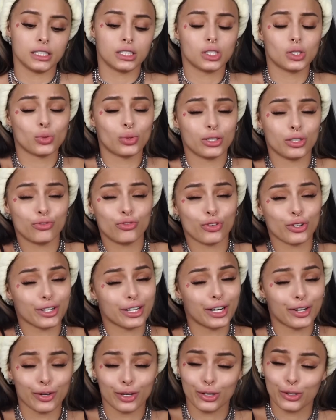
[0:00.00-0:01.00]
is 24
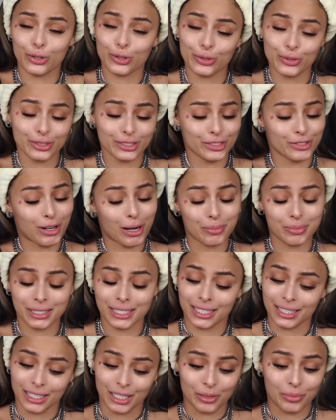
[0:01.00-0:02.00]
karat gold
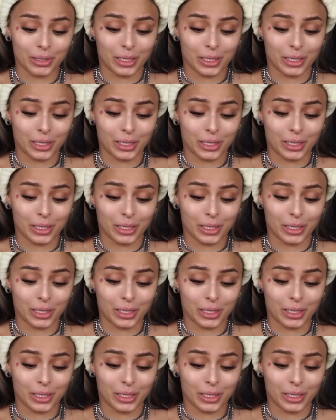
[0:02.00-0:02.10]
drops in there,